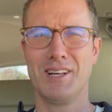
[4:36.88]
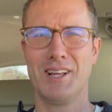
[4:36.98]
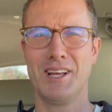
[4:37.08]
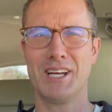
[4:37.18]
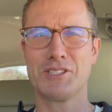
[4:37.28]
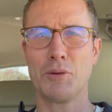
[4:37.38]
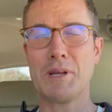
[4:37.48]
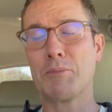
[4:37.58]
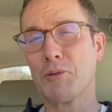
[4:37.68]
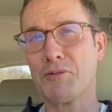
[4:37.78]
And so
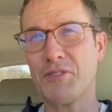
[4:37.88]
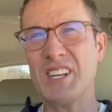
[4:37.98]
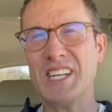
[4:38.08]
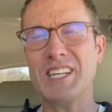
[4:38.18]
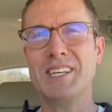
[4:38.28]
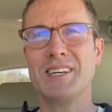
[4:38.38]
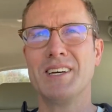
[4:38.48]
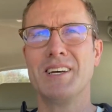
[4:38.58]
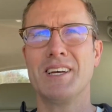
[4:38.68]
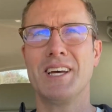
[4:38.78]
people feed,
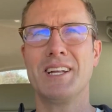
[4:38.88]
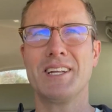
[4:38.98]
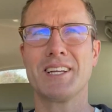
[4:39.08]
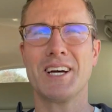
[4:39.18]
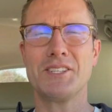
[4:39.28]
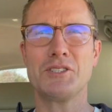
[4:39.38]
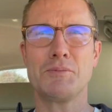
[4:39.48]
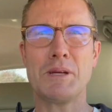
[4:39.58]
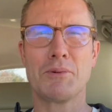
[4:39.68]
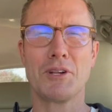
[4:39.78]
and God uses
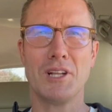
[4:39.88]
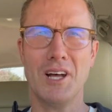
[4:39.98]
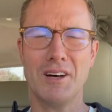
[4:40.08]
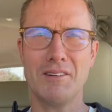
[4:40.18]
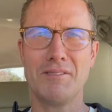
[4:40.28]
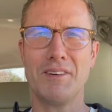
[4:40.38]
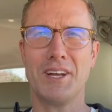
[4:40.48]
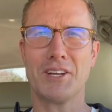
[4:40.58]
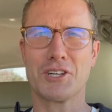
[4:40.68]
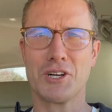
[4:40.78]
people to love
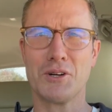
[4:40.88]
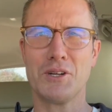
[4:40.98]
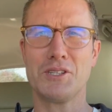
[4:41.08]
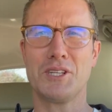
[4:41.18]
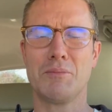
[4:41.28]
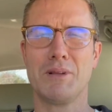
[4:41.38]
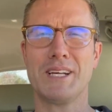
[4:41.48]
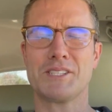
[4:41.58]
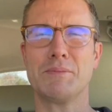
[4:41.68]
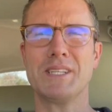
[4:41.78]
and encourage and
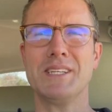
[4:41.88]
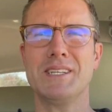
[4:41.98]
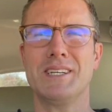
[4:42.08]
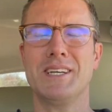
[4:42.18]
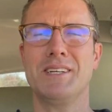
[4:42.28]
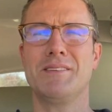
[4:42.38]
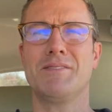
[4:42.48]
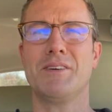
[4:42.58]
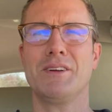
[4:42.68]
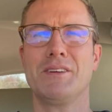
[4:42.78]
bless me in
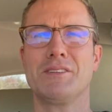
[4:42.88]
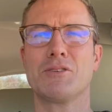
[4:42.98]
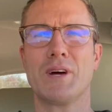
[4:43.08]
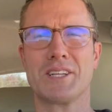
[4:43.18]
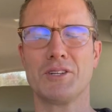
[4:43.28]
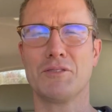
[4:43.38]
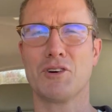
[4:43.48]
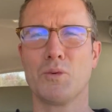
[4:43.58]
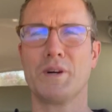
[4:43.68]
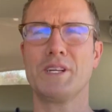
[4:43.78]
very direct and
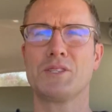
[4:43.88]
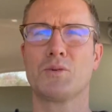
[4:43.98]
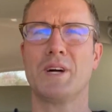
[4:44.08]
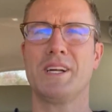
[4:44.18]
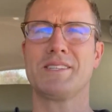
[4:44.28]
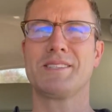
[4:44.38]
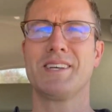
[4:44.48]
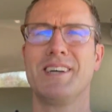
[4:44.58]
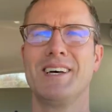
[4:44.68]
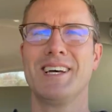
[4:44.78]
overt ways, whereas
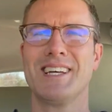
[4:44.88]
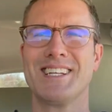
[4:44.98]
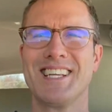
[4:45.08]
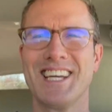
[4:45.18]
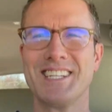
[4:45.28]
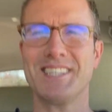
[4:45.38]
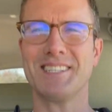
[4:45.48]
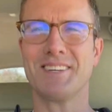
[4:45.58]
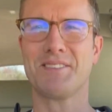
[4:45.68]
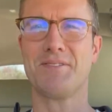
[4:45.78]
Tanda,
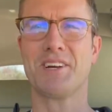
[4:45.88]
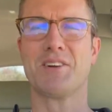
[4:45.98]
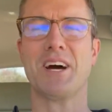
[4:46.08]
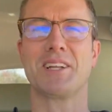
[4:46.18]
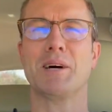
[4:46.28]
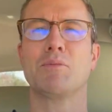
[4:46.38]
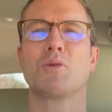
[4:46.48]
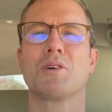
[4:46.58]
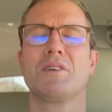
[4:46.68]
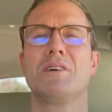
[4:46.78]
you have to figure out a lot
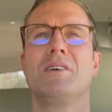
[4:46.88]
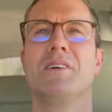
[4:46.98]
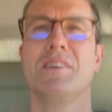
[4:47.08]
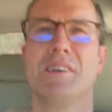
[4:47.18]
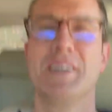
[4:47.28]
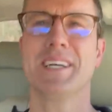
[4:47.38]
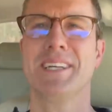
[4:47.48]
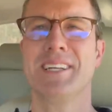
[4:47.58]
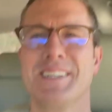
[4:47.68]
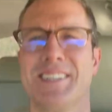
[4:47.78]
more.
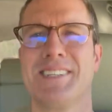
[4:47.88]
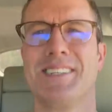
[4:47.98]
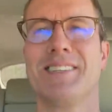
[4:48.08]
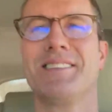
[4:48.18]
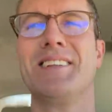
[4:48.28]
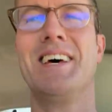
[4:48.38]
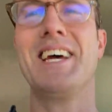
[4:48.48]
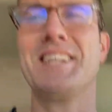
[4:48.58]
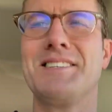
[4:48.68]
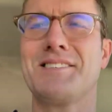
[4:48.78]
And
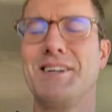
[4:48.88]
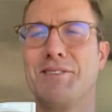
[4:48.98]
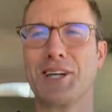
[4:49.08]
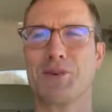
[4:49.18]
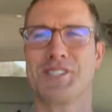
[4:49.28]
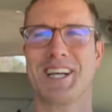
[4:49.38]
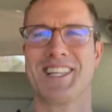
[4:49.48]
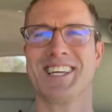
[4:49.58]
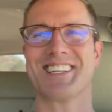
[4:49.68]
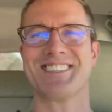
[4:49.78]
Hayden's love language, I
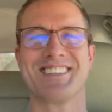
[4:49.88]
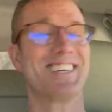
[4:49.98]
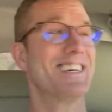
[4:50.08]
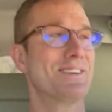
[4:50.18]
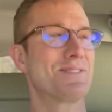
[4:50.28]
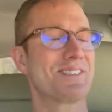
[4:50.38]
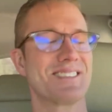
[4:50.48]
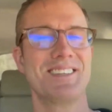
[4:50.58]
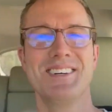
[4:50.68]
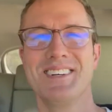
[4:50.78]
think, is gifts.
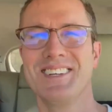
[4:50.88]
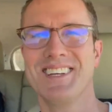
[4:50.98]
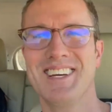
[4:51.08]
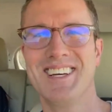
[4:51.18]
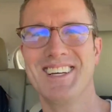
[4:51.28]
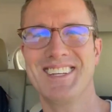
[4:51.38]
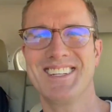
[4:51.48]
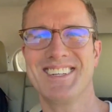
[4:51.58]
And